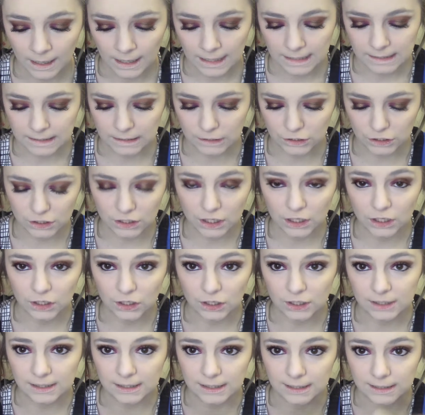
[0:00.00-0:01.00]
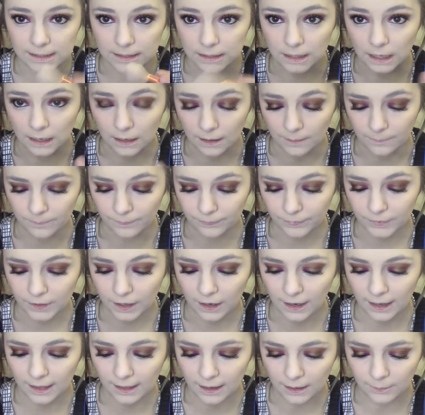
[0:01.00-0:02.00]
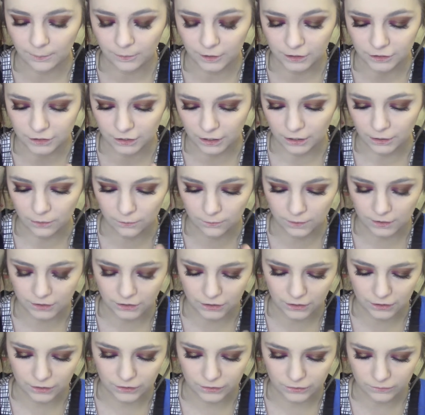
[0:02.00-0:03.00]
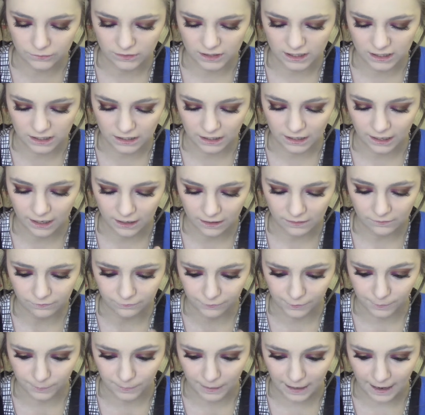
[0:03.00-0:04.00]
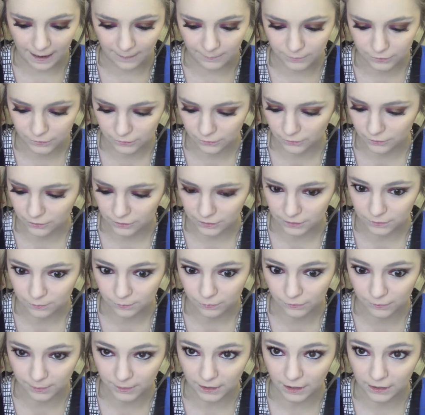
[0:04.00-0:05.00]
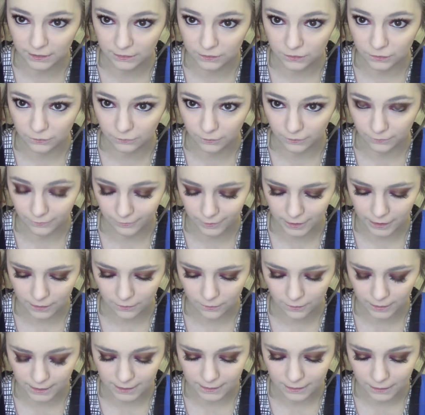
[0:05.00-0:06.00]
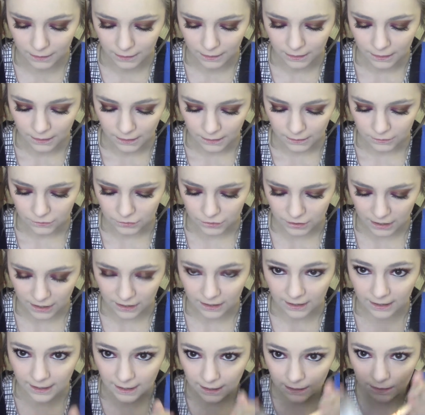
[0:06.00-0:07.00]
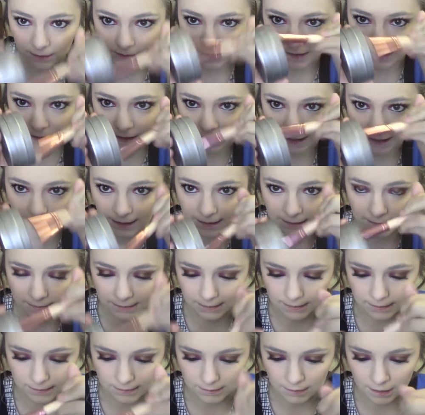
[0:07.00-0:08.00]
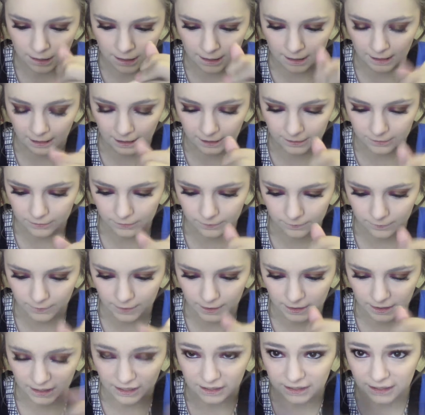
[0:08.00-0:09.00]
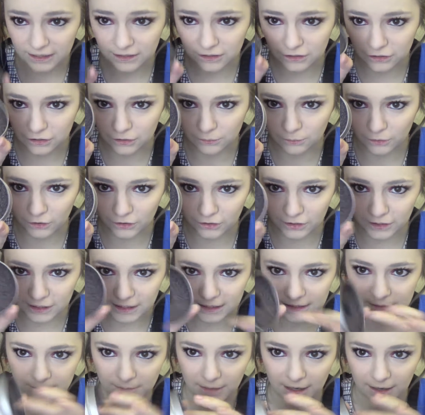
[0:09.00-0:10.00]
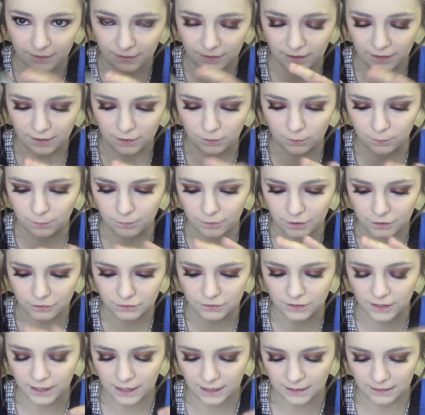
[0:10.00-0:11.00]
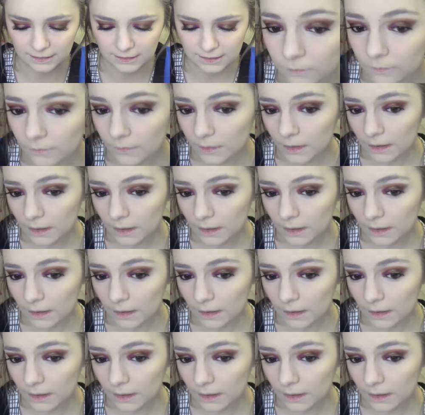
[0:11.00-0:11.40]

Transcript: So I'm just going to use this highlighter brush I always use, which is like from Amazon. It's probably like £2 or £3. Just going to get the excess highlight off it. I need a new one of these, man, the little brush things.